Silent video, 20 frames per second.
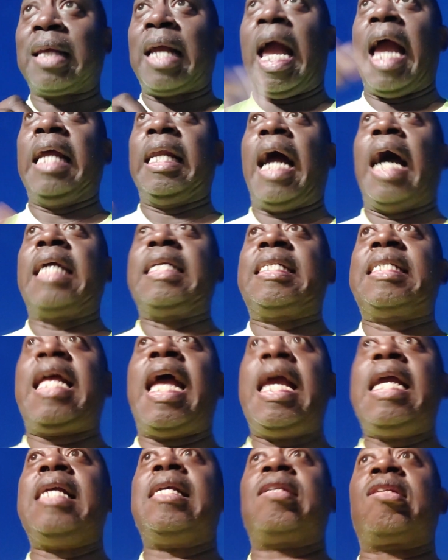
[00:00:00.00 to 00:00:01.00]
and I
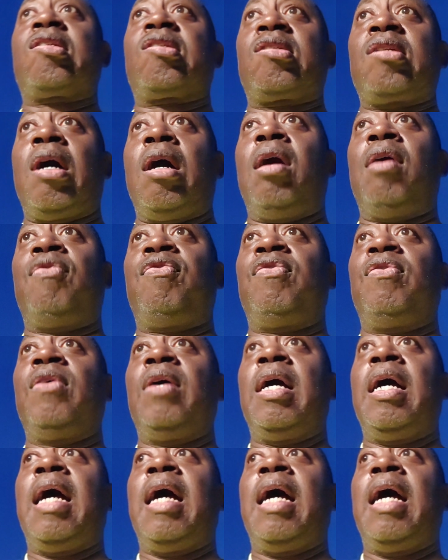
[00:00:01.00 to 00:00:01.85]
take stuff